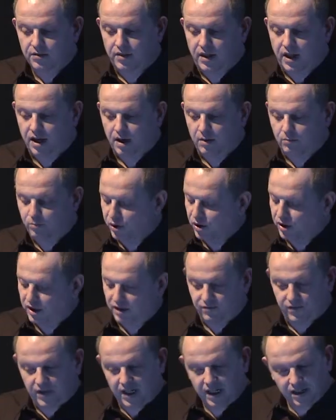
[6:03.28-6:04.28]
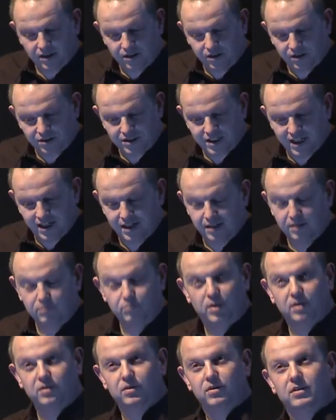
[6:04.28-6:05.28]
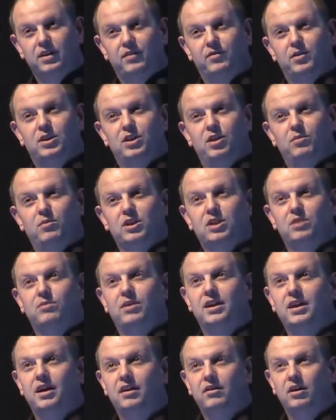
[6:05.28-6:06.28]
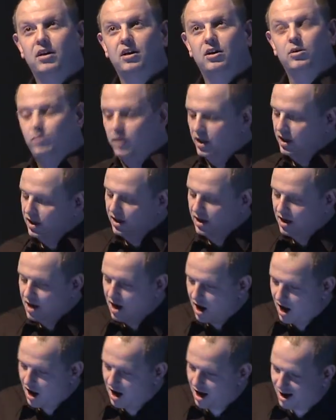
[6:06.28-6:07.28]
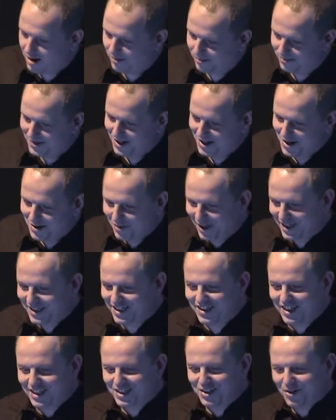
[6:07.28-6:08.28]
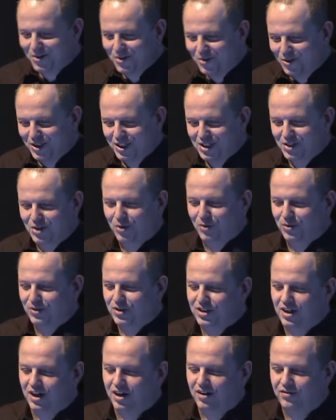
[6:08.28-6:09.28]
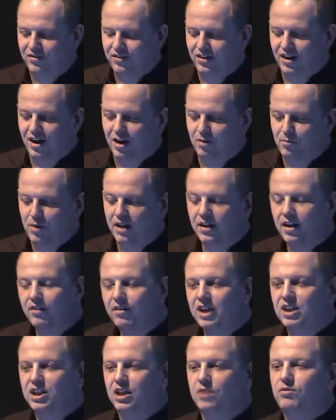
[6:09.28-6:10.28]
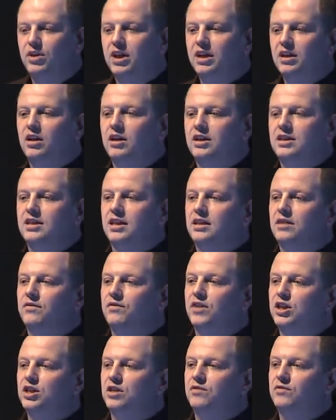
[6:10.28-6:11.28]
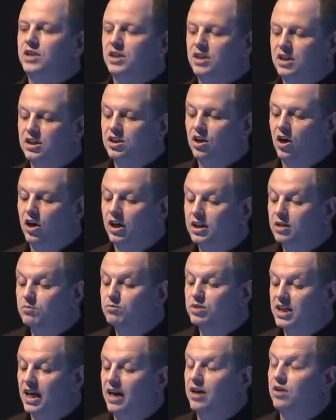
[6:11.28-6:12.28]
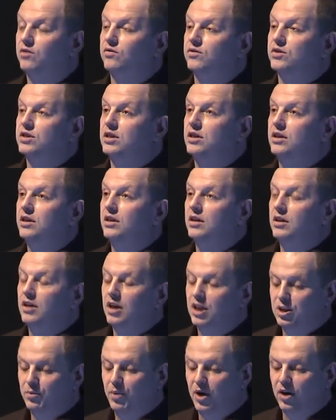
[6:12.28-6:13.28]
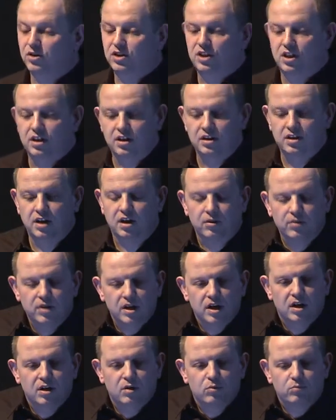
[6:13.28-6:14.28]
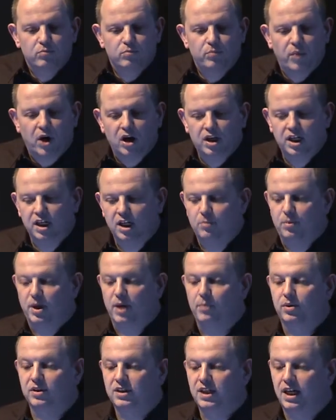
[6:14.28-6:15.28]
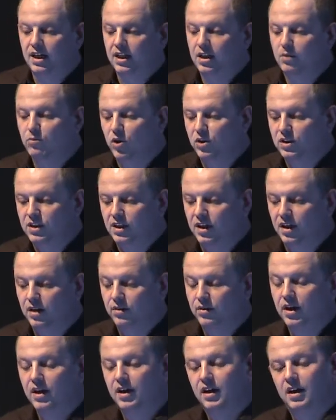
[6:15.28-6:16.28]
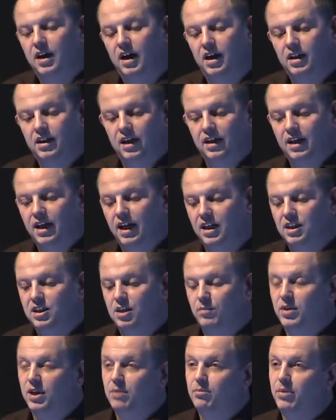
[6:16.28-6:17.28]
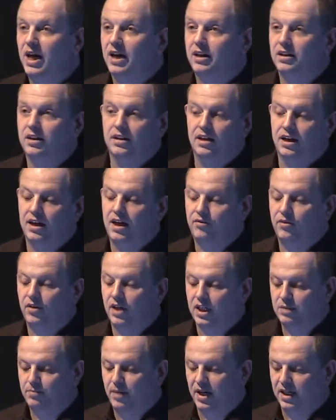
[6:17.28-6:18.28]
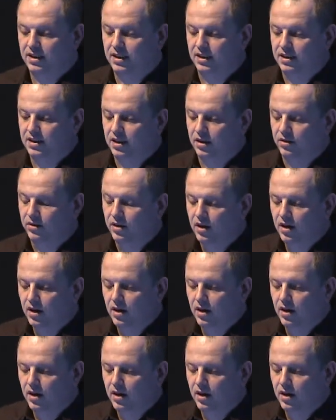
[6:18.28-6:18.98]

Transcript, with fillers: They're putting vehicles in. I'm not giving too much away there, I hope. Um, basically, they're doing all this cool stuff. Um, and they're actually realizing the vision of the design themselves, as opposed to, you know, barking at people, telling them what to do and then getting something back that they never expected to.